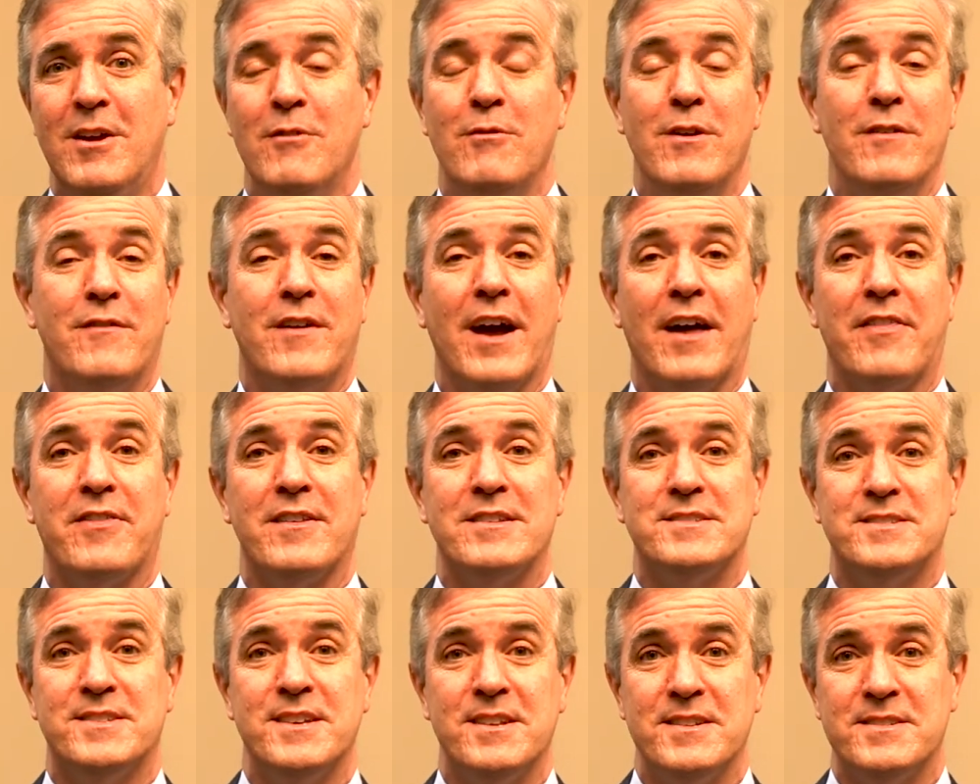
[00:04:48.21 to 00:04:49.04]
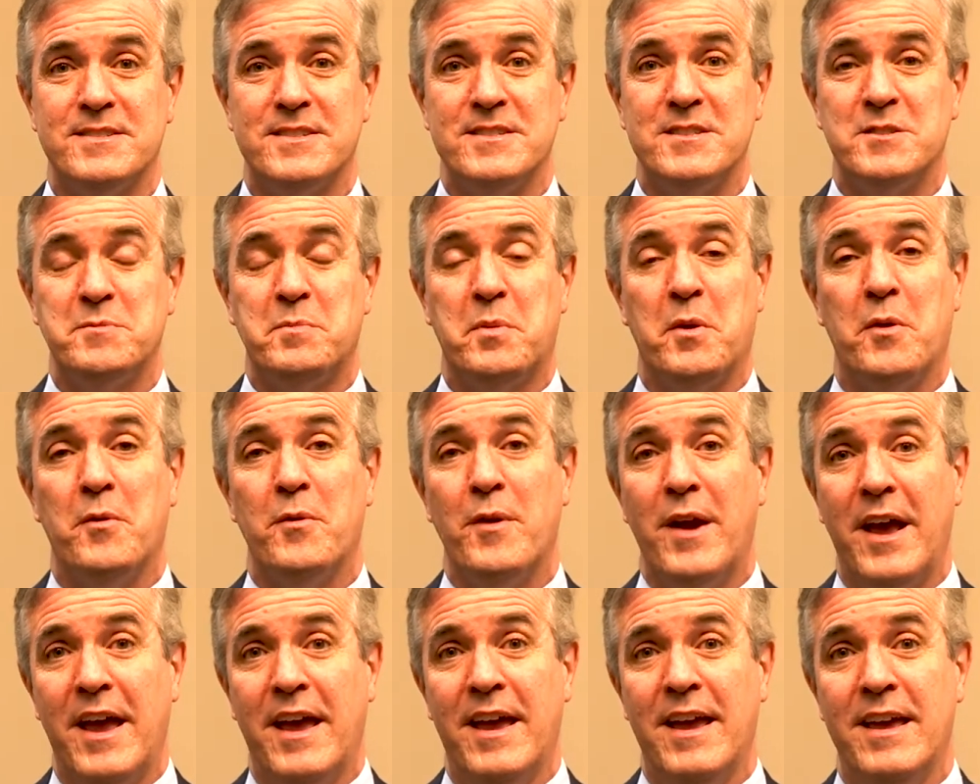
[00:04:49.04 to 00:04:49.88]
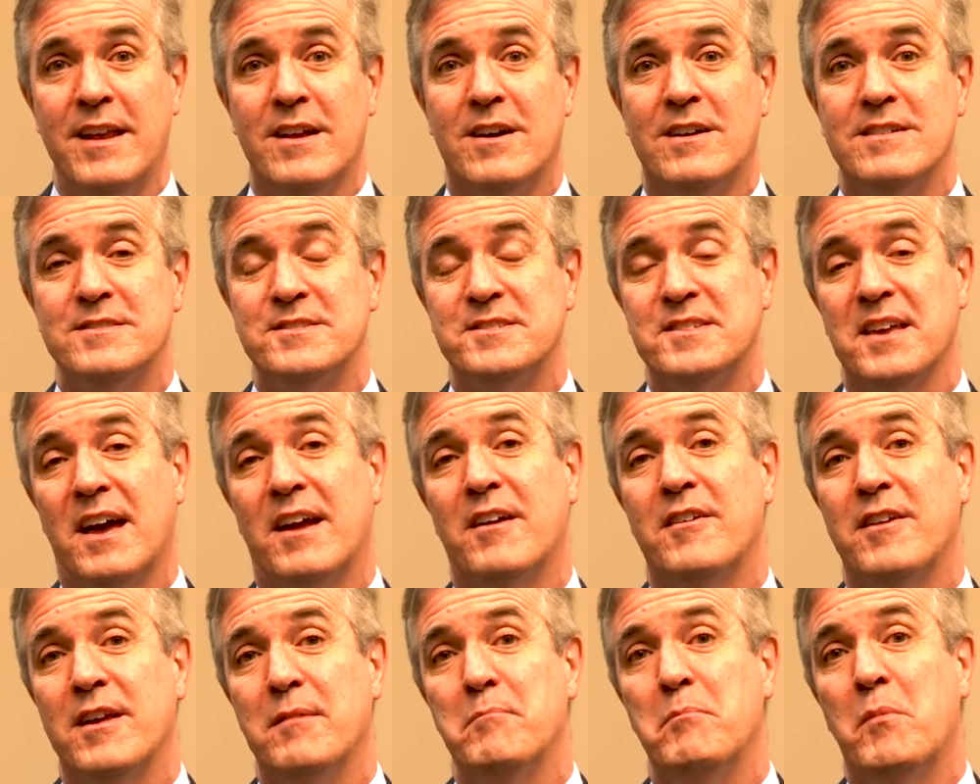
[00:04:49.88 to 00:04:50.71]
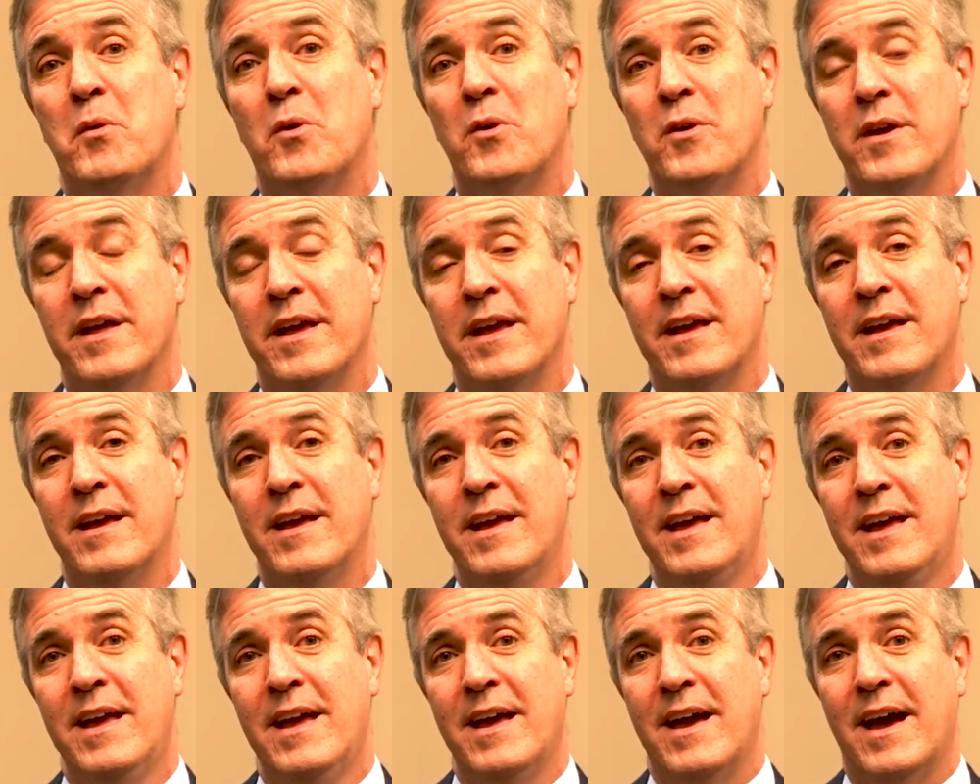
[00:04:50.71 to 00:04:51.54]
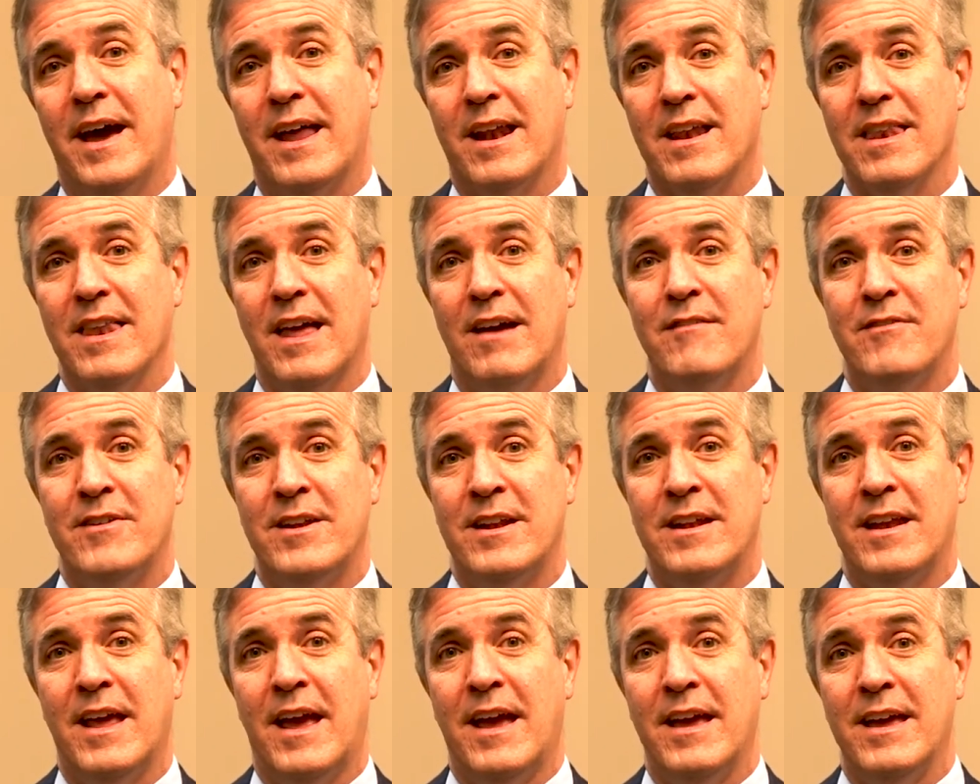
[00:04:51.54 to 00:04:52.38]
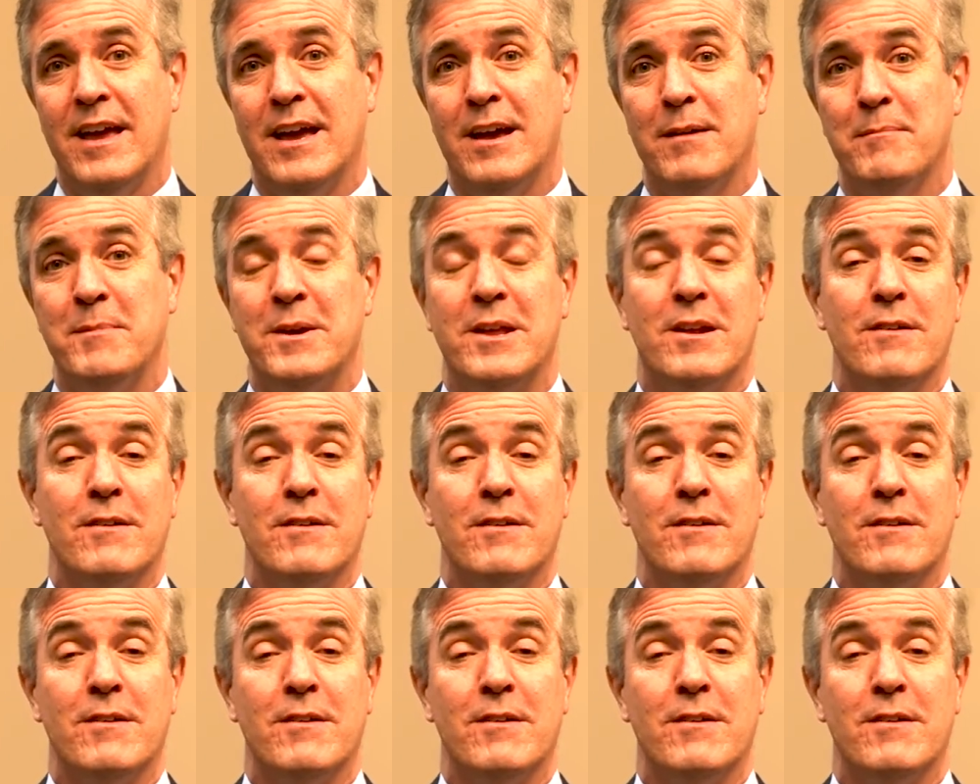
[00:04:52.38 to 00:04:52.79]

We've got the Citizens Parade on Saturday morning at 11 a.m.